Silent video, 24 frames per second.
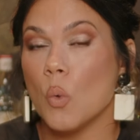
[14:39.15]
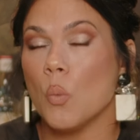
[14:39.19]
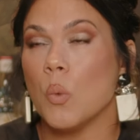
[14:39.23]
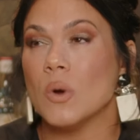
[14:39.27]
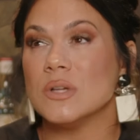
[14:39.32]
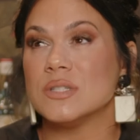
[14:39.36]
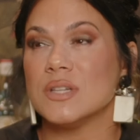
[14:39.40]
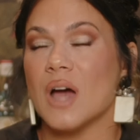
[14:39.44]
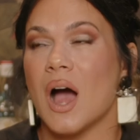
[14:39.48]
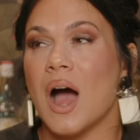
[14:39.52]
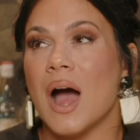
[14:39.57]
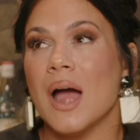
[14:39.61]

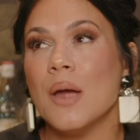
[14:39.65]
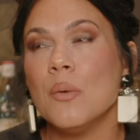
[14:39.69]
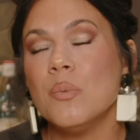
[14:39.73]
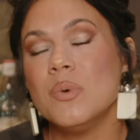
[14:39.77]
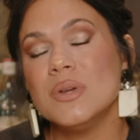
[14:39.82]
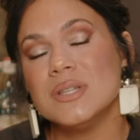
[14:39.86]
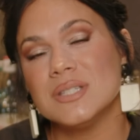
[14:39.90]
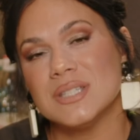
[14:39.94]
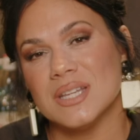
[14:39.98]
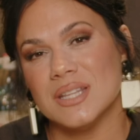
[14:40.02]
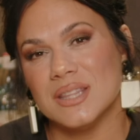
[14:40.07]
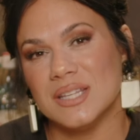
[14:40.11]
was I
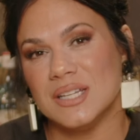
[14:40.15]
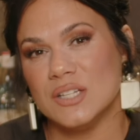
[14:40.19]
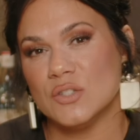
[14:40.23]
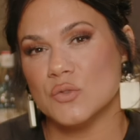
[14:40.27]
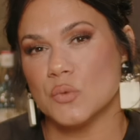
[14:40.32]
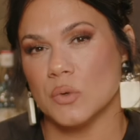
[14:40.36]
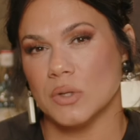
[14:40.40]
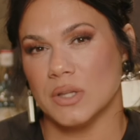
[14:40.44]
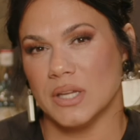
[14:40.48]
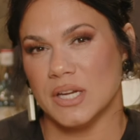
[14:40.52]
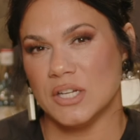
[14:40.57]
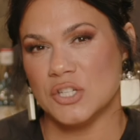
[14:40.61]
was in these
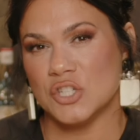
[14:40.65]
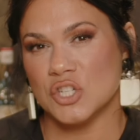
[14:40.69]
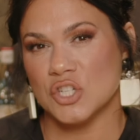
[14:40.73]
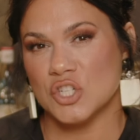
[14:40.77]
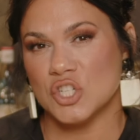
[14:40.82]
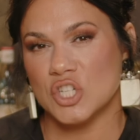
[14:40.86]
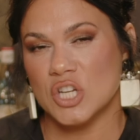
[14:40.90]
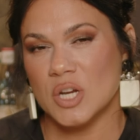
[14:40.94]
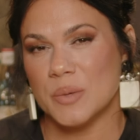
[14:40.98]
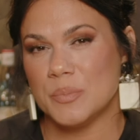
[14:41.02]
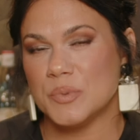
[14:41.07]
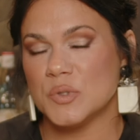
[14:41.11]

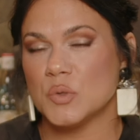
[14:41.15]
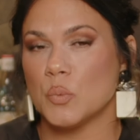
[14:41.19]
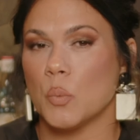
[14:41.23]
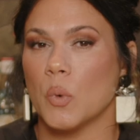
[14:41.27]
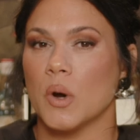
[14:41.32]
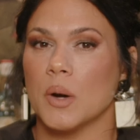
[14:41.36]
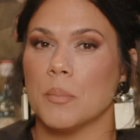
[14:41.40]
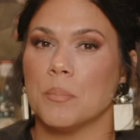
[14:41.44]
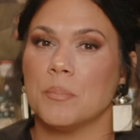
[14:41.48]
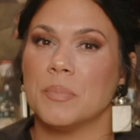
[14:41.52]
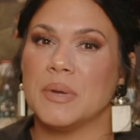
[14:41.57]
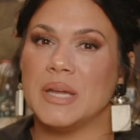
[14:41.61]
relationships
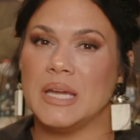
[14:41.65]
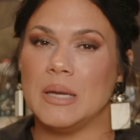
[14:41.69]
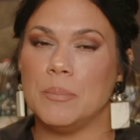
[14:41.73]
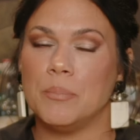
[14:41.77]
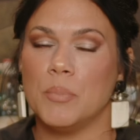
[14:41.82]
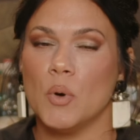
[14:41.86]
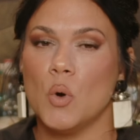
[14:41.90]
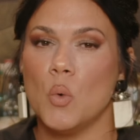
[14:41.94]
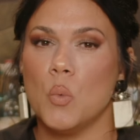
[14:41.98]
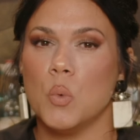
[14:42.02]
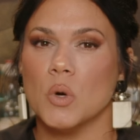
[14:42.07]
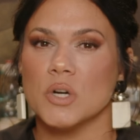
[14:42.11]
where
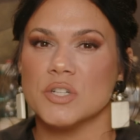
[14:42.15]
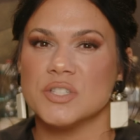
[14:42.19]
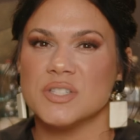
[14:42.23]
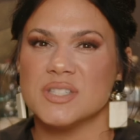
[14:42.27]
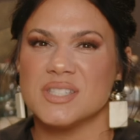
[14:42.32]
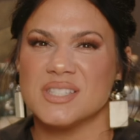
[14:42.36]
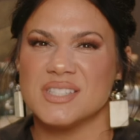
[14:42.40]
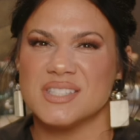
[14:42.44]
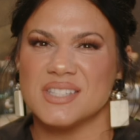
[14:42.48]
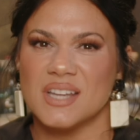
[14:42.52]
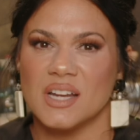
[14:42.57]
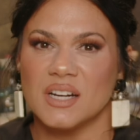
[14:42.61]
people were
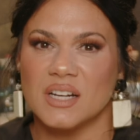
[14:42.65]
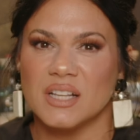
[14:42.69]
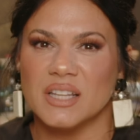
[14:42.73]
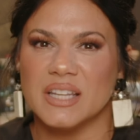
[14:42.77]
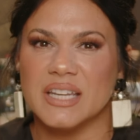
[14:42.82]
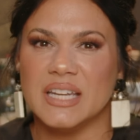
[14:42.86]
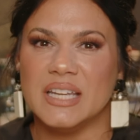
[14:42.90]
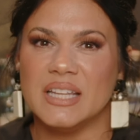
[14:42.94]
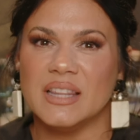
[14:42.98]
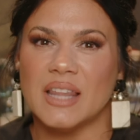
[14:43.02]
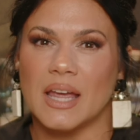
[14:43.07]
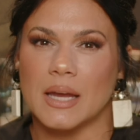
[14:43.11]

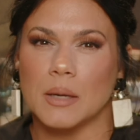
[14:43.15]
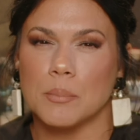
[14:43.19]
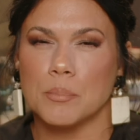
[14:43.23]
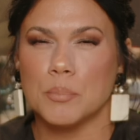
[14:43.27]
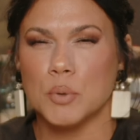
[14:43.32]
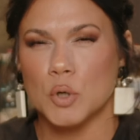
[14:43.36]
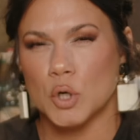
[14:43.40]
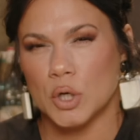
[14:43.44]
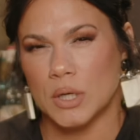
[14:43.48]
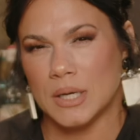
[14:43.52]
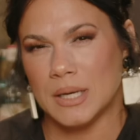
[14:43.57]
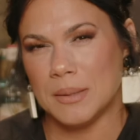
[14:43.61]
subtly like
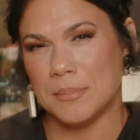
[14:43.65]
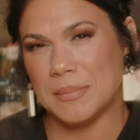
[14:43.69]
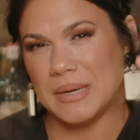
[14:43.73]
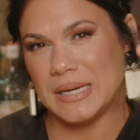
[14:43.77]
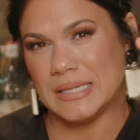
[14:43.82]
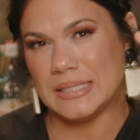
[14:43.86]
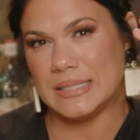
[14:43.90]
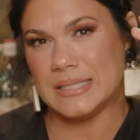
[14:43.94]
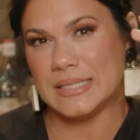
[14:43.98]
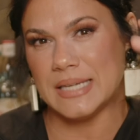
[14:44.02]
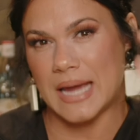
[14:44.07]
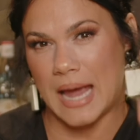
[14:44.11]
putting
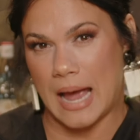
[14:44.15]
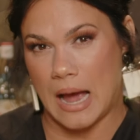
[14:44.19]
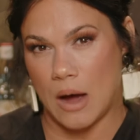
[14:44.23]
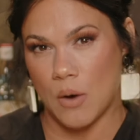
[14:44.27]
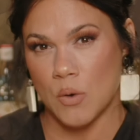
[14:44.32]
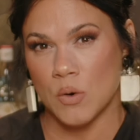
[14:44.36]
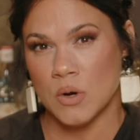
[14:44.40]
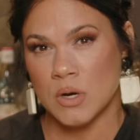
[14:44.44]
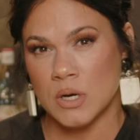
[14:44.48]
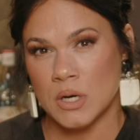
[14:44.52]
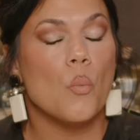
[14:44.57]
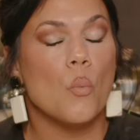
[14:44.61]
me down.